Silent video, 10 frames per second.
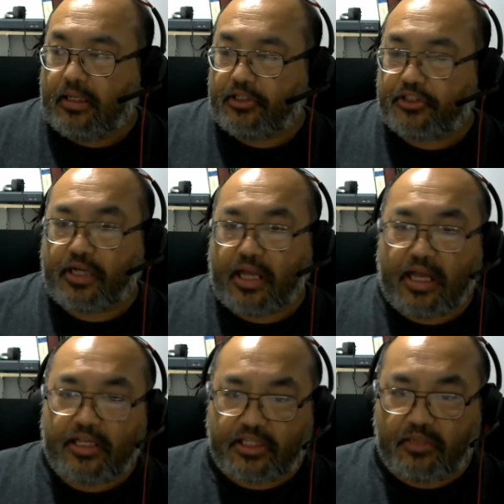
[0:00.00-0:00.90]
Should I
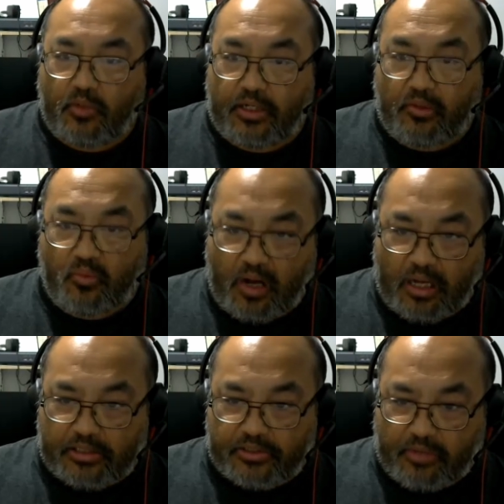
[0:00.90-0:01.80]
ask him what he
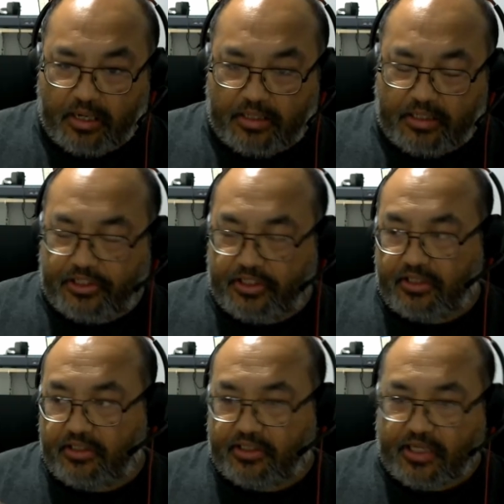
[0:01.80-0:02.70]
wants, right? And she
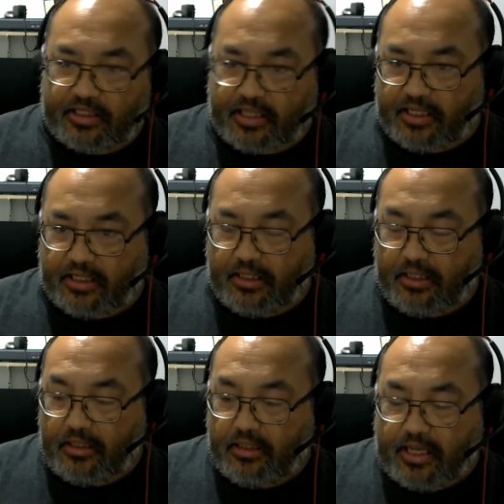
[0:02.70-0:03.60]
didn't detect any
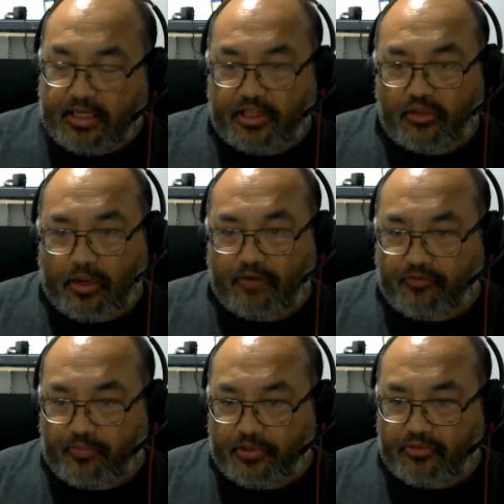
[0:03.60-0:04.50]
threat
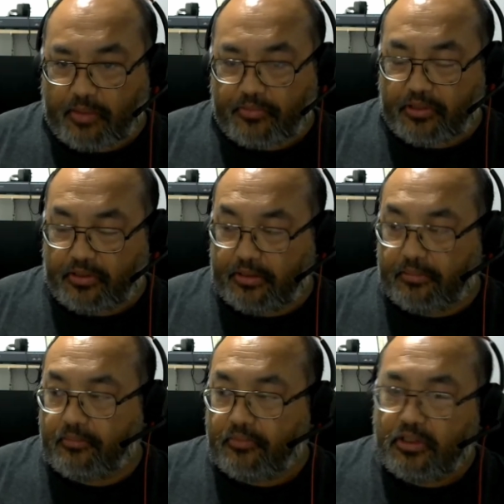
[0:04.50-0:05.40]
from this reptilian.
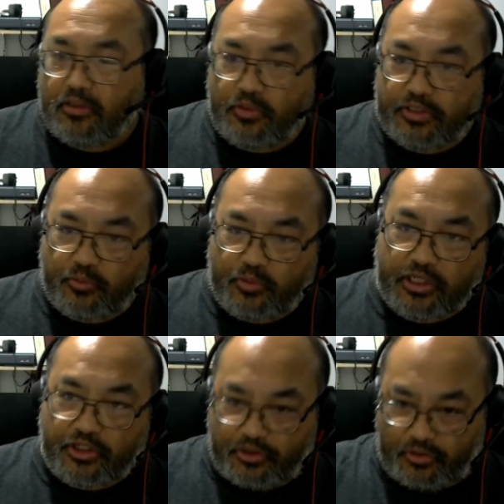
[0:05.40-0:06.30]
We
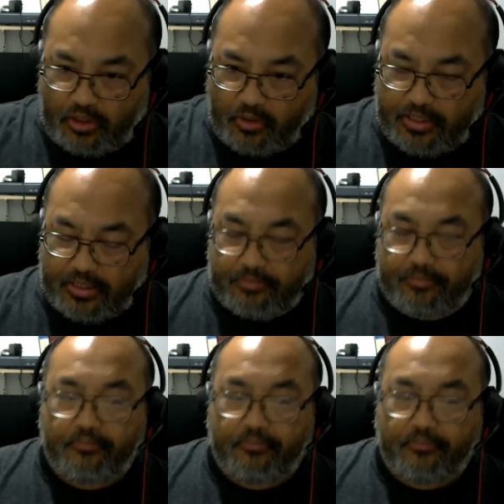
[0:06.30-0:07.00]
said, sure, go ahead.